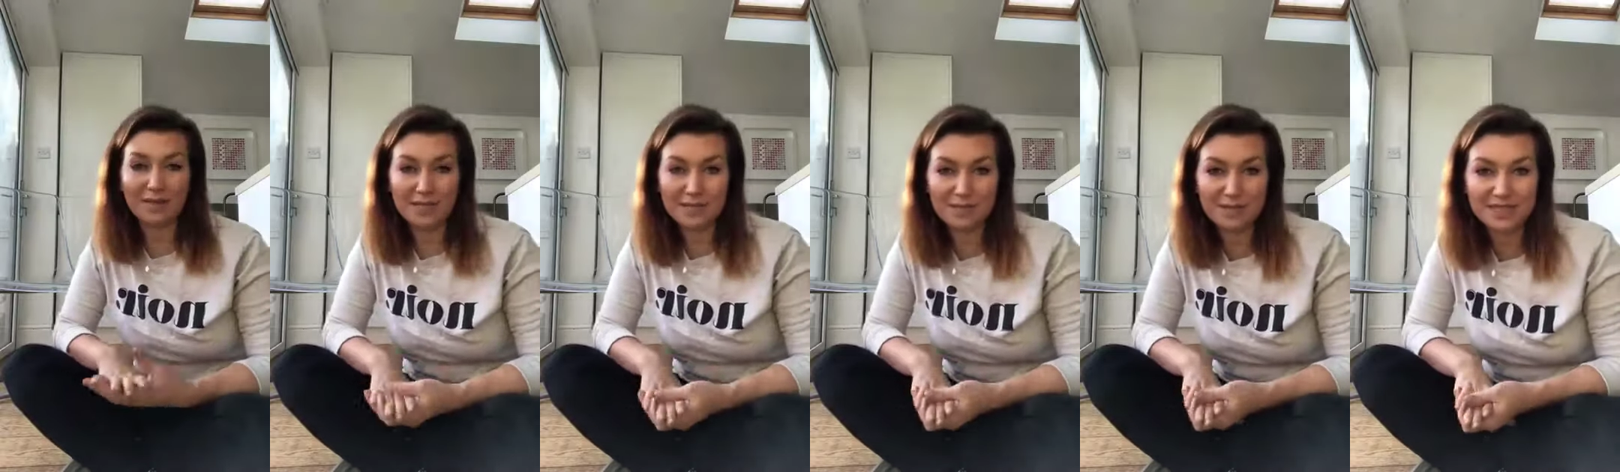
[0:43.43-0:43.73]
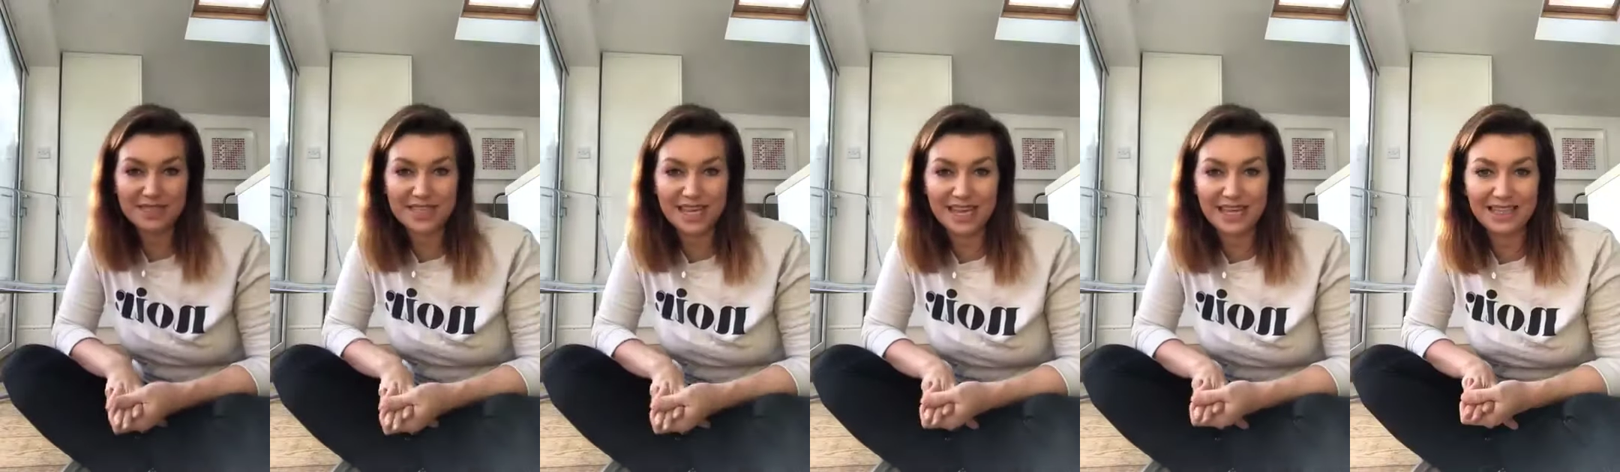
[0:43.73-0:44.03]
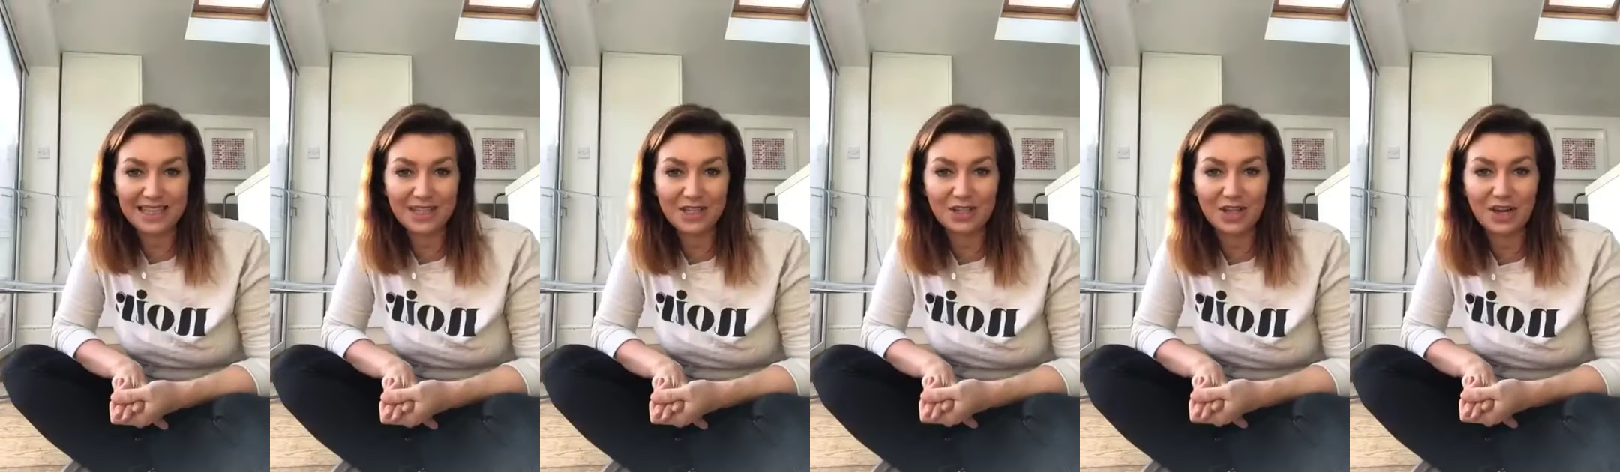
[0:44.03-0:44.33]
husband's
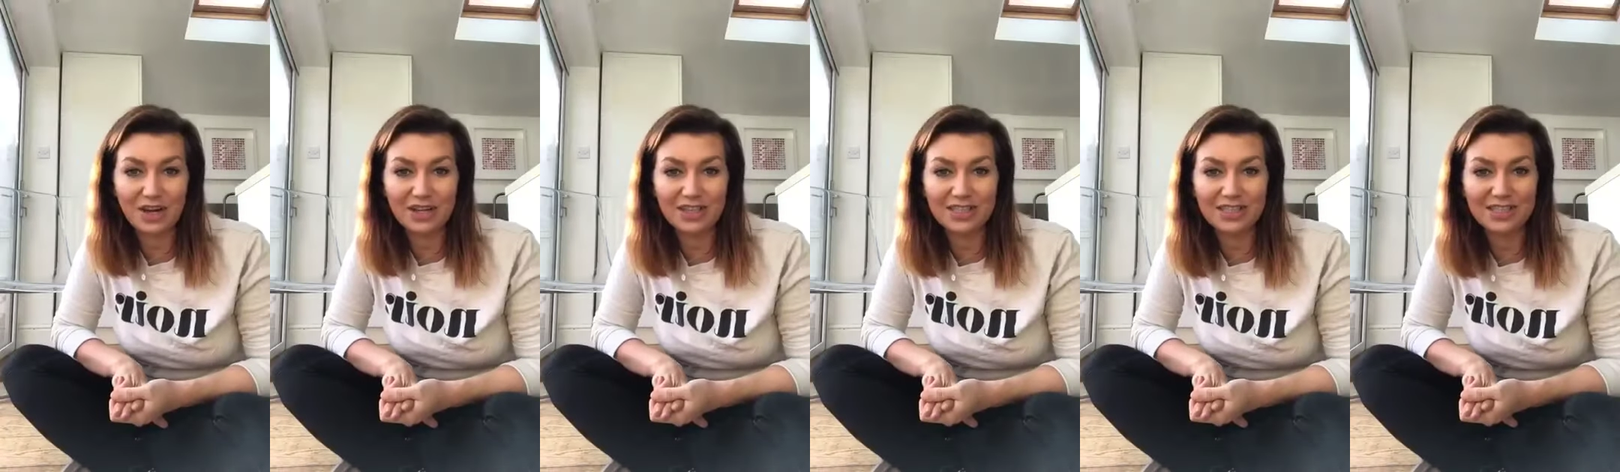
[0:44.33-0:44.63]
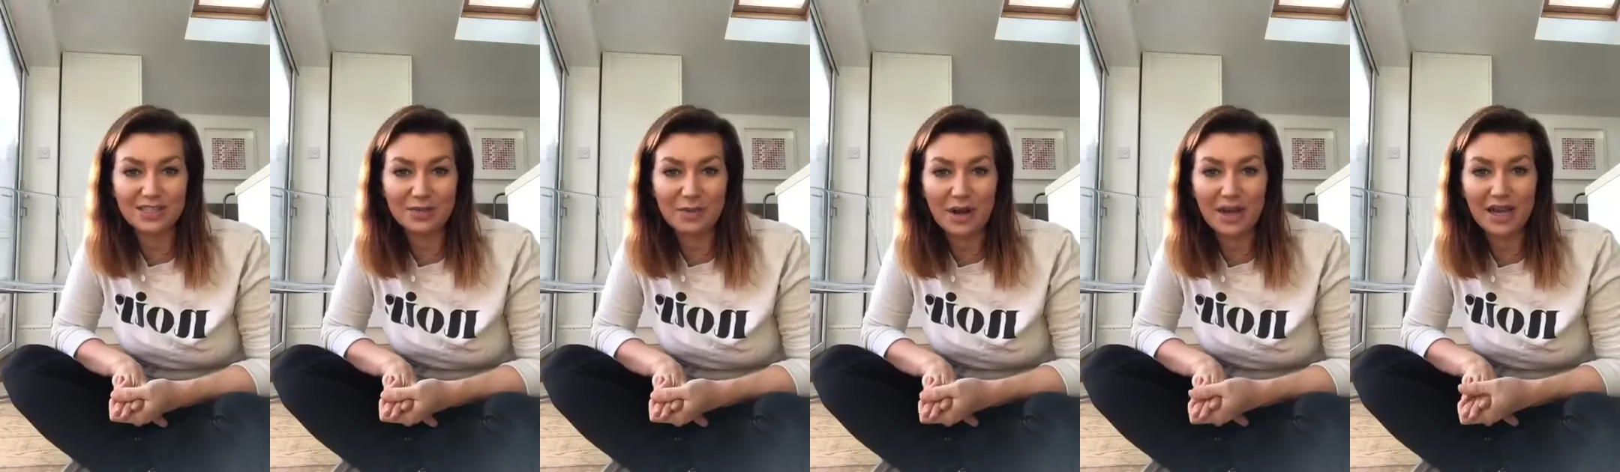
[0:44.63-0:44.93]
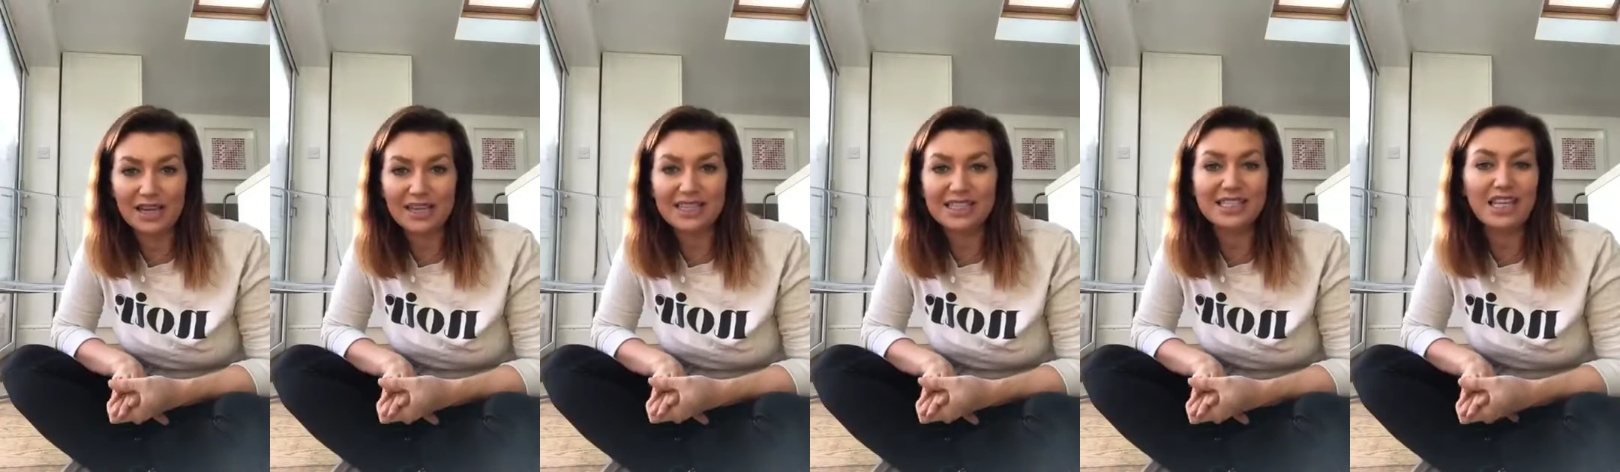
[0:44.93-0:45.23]
taking the charger to
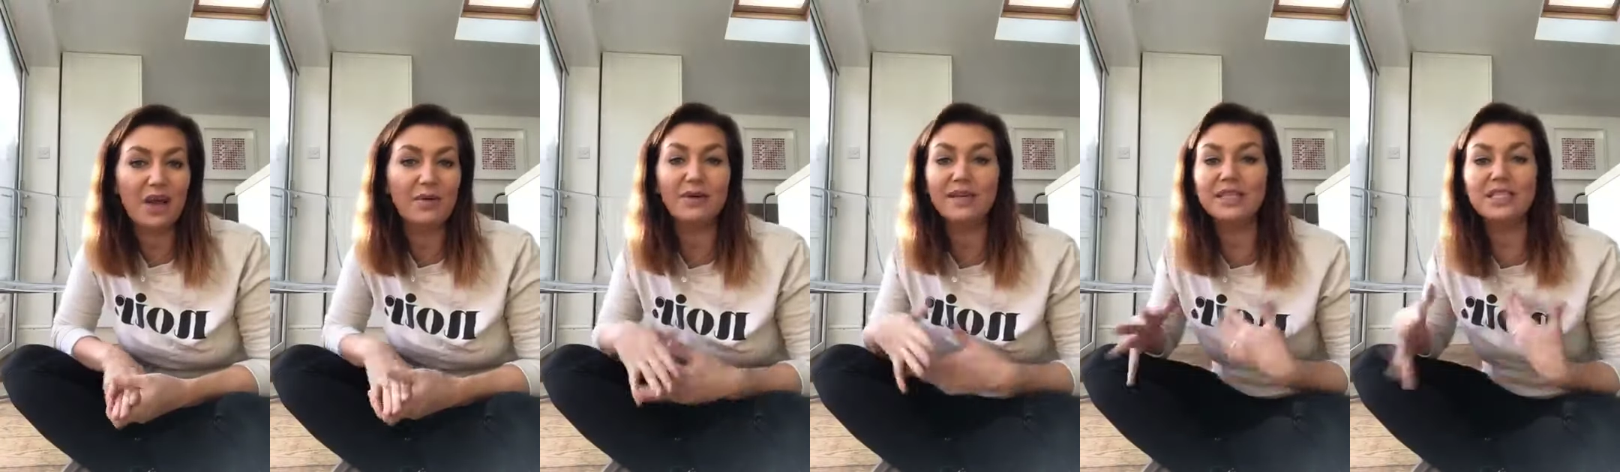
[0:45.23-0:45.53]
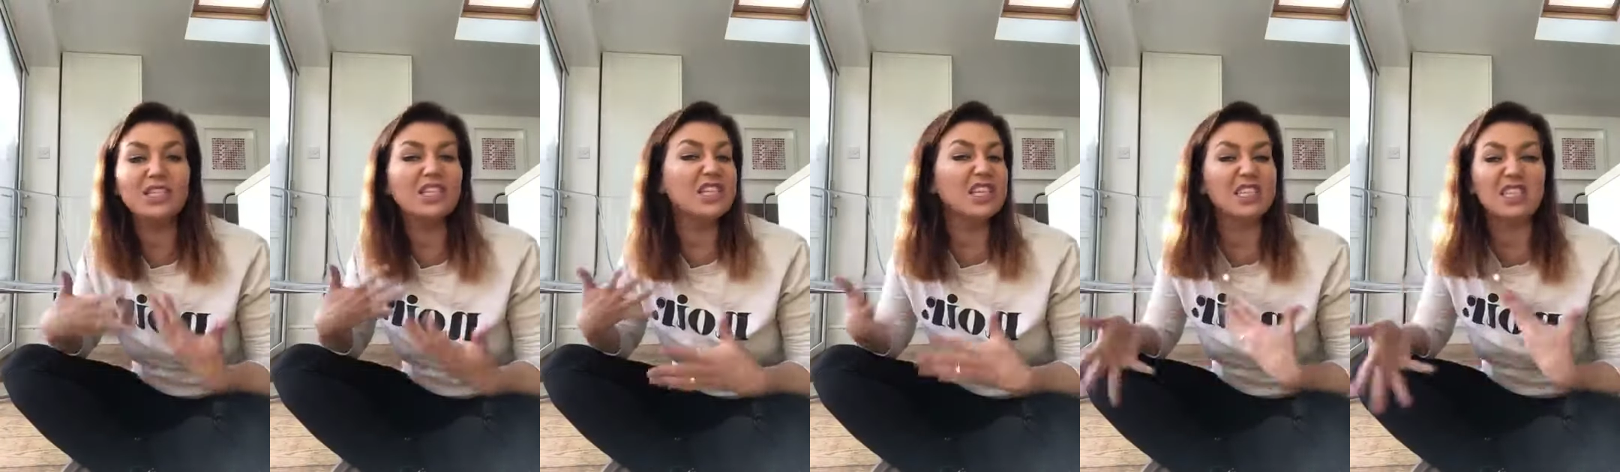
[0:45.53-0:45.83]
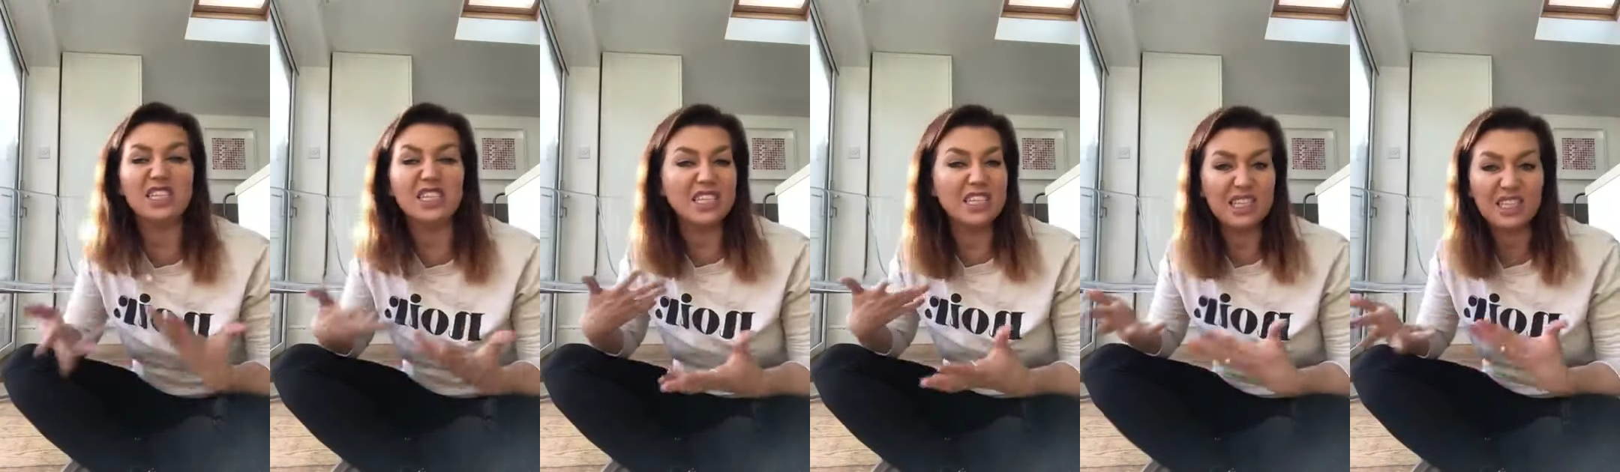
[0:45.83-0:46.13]
work. So it's
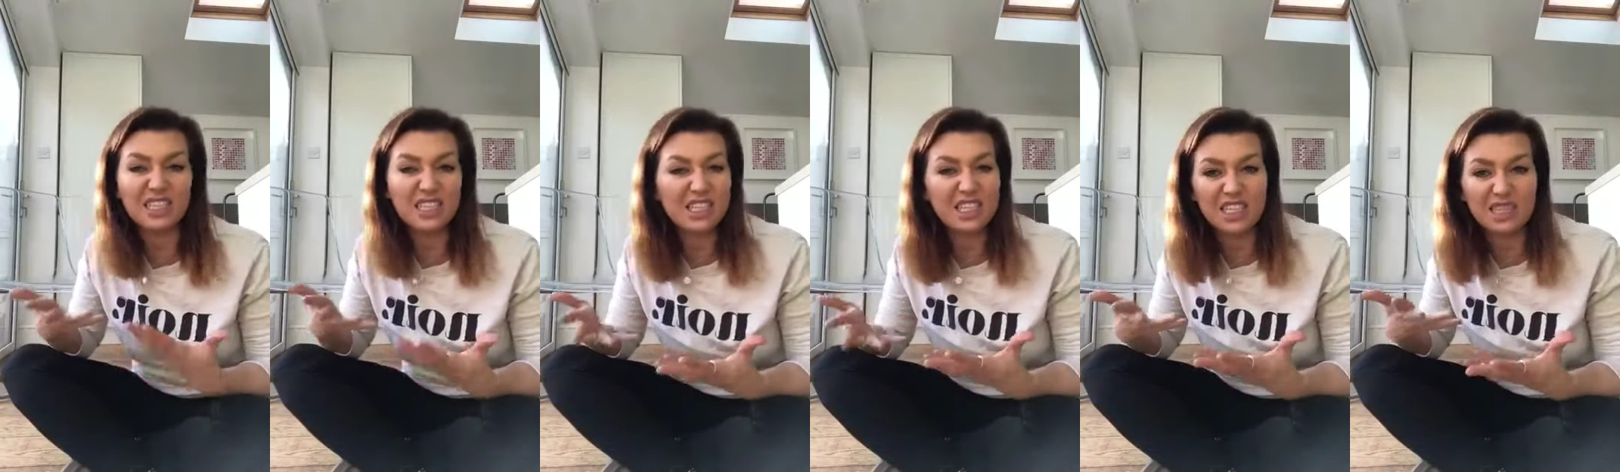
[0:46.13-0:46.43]
just